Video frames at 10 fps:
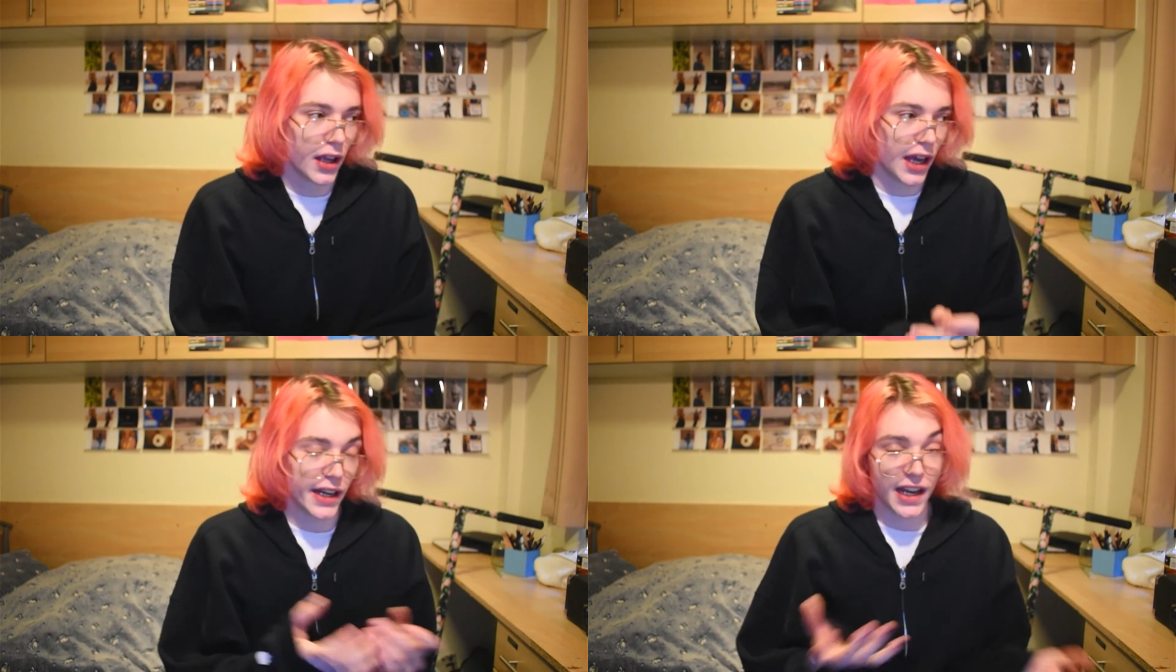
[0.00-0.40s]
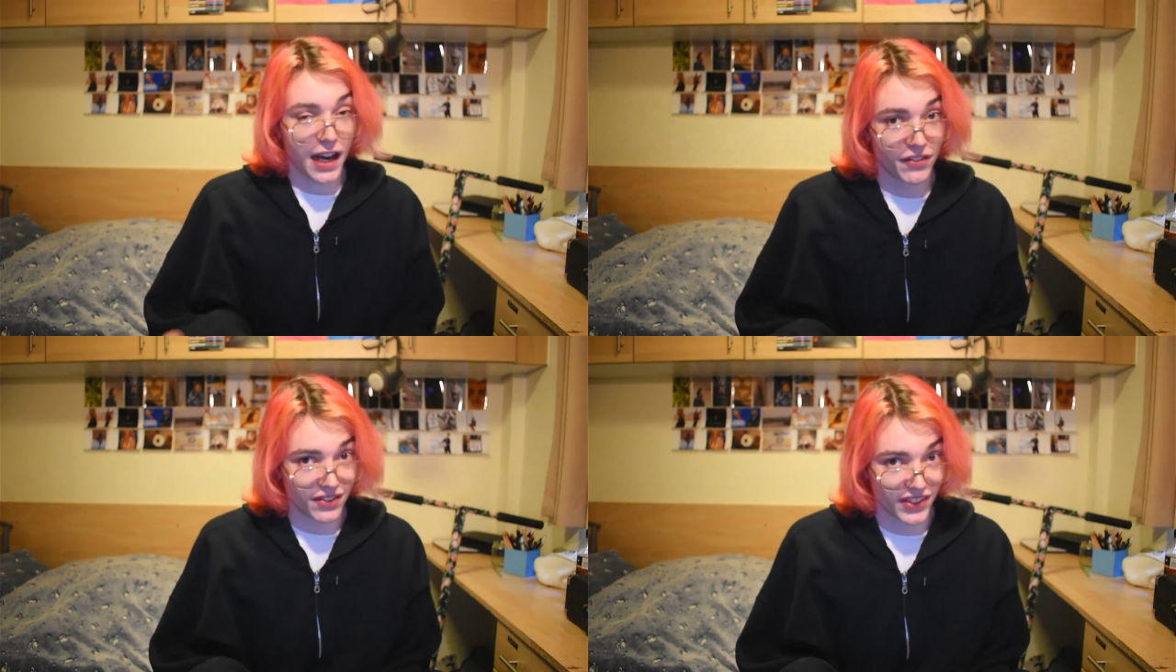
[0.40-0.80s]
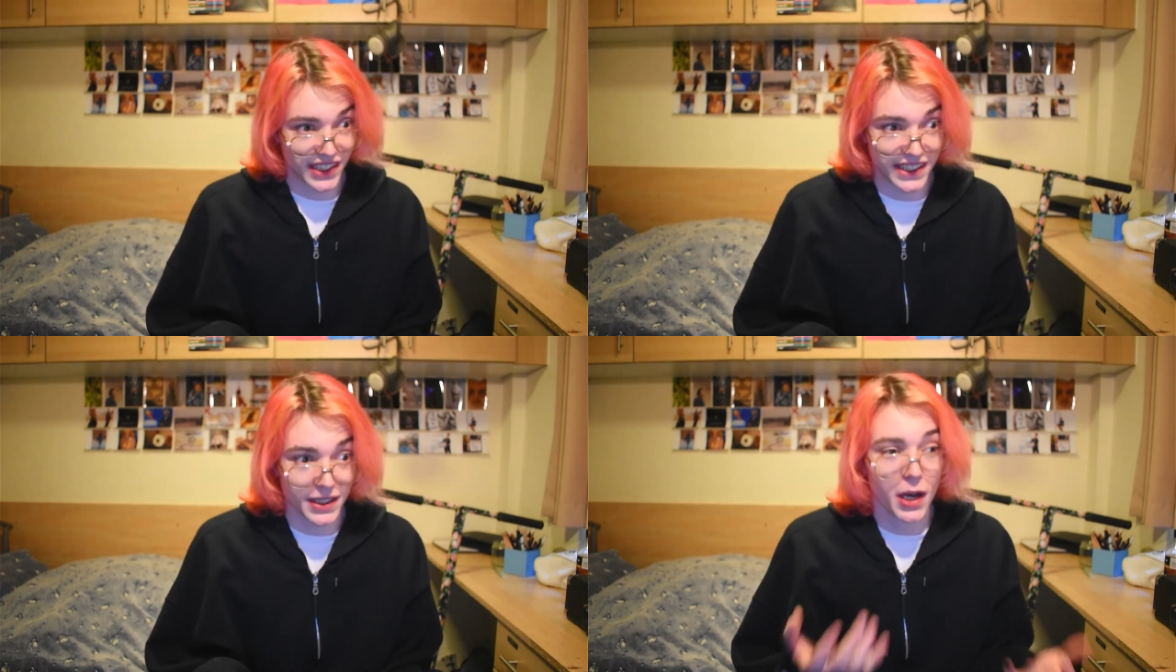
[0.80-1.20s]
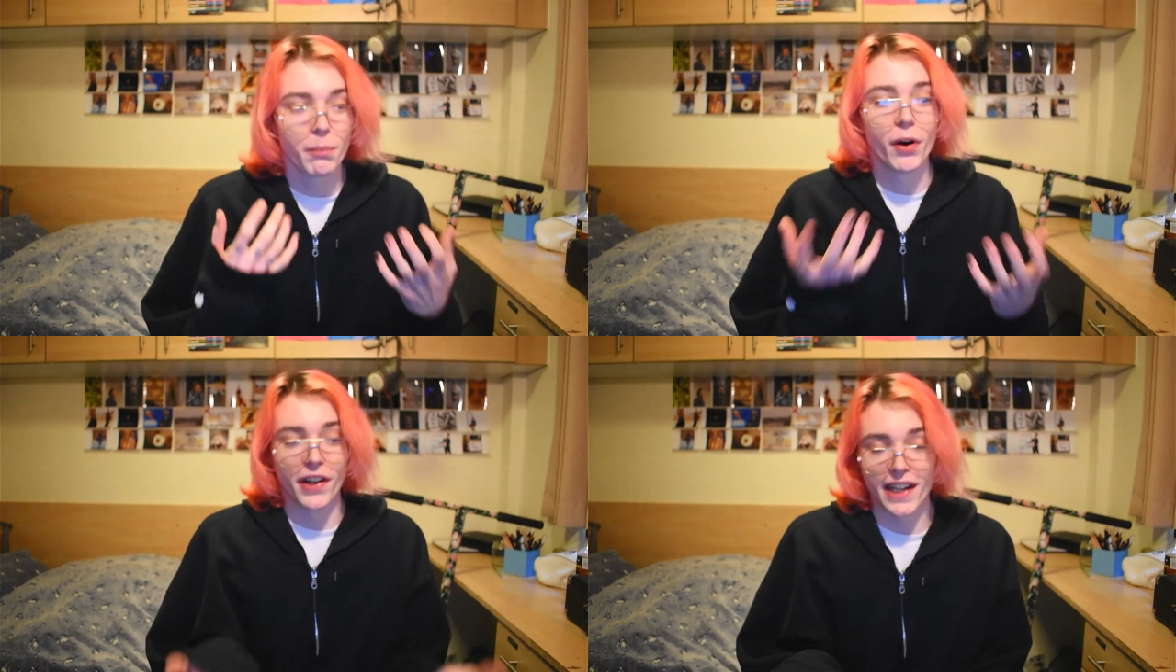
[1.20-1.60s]
and I haven't really
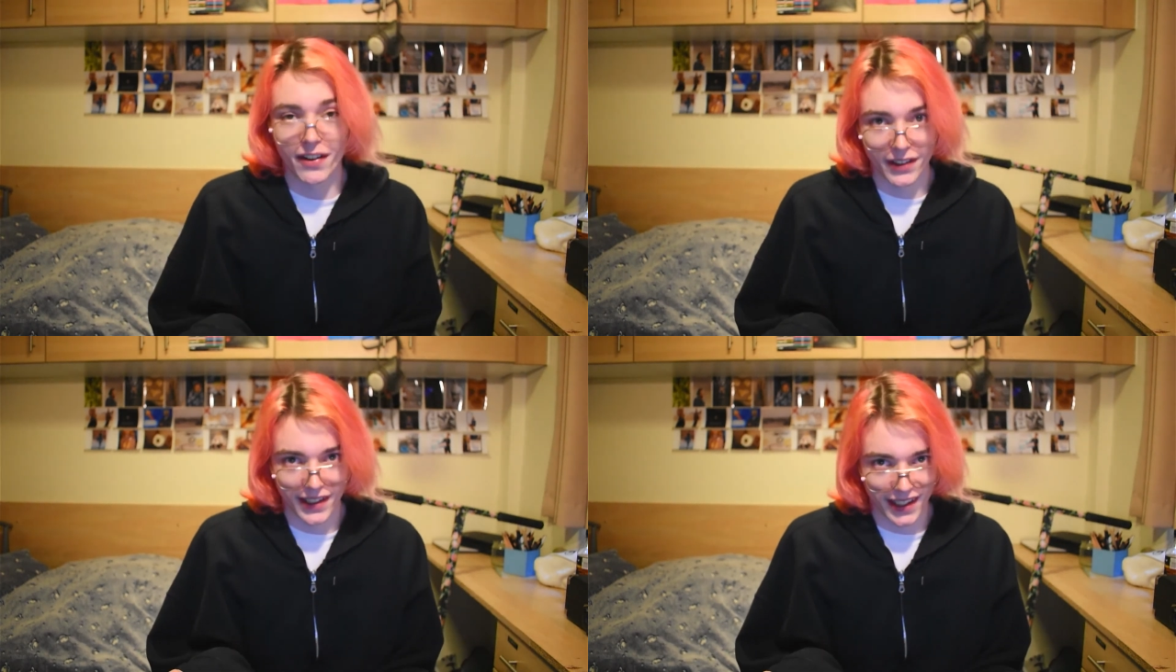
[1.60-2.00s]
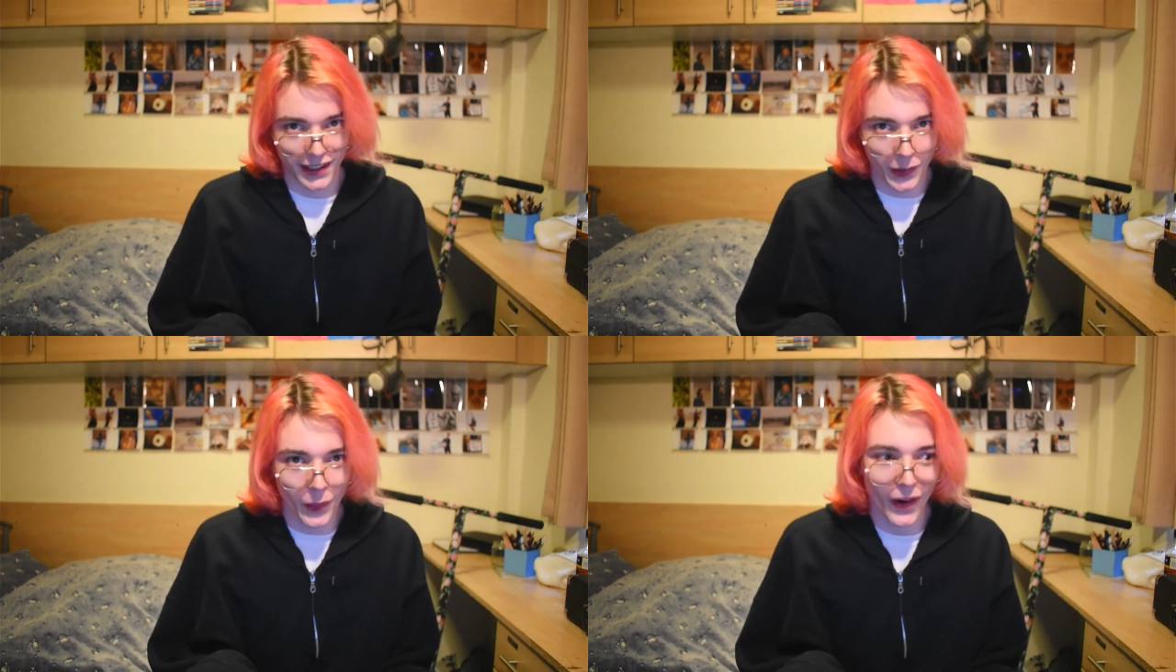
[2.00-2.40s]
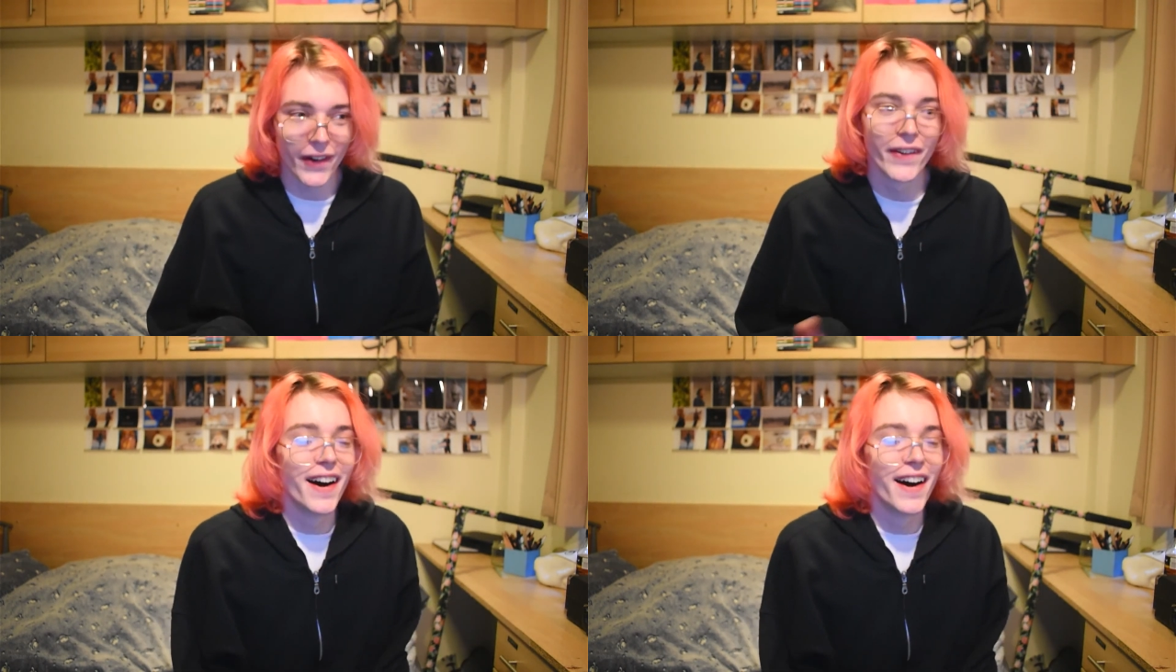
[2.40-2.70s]
put any out in a little while.